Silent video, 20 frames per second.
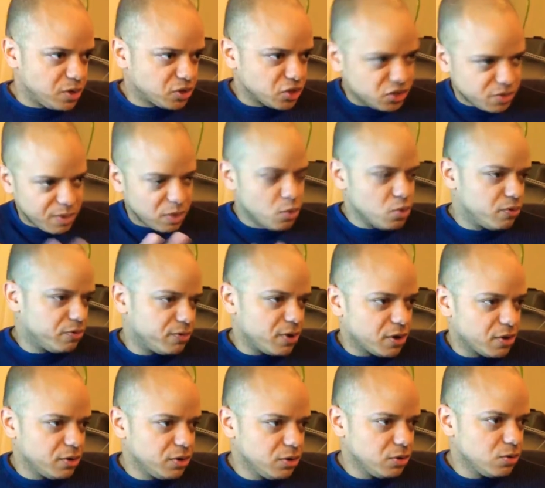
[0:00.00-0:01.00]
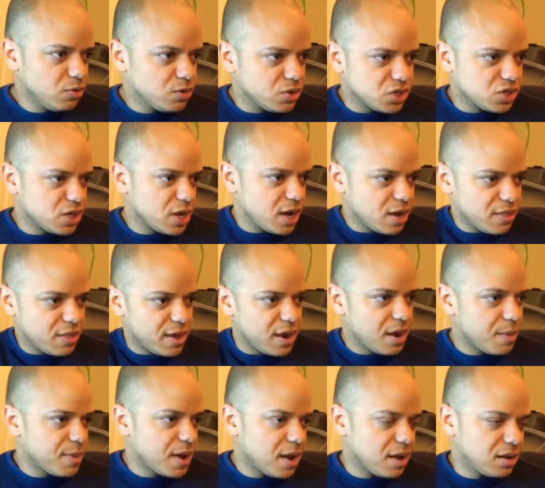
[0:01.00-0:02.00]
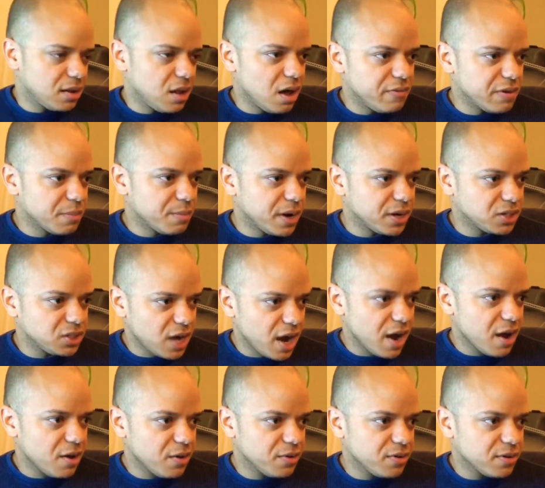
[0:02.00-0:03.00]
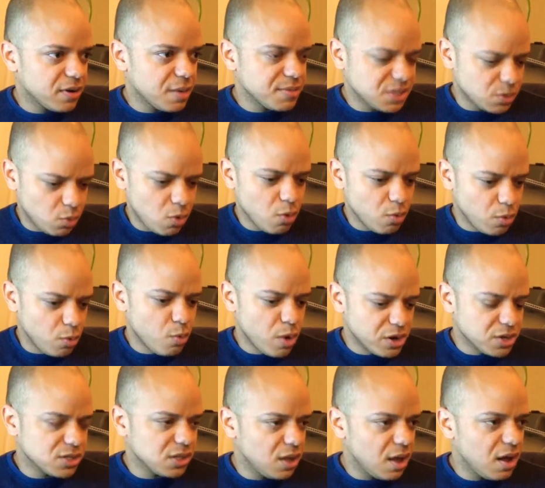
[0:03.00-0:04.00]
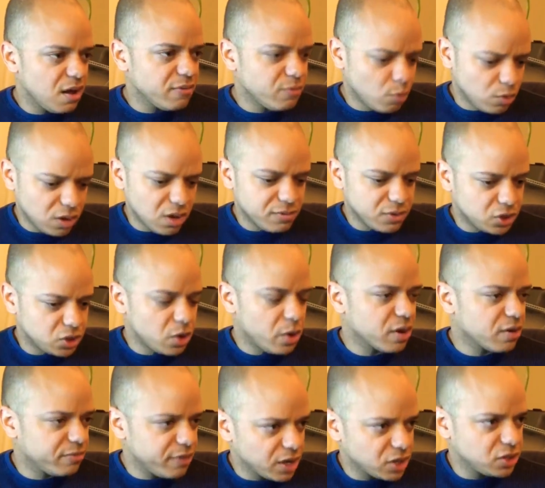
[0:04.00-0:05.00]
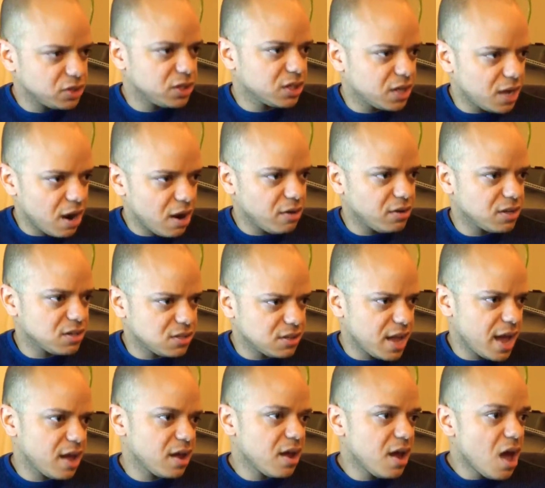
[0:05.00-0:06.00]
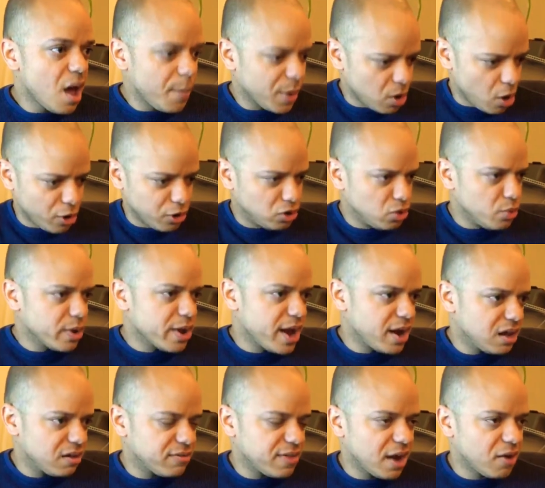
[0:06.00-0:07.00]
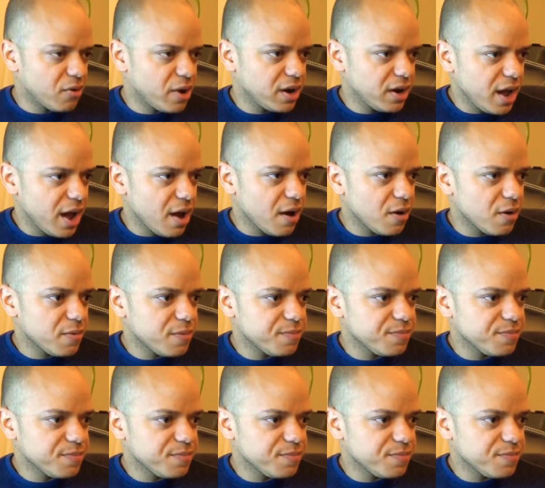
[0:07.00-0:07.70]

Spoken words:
She's going to be like, who the fuck are you to say that I'm not loving my child? And I'm saying, well, what is love? Well, love is showing affection and care and this and that. Like, are you doing any of that right now?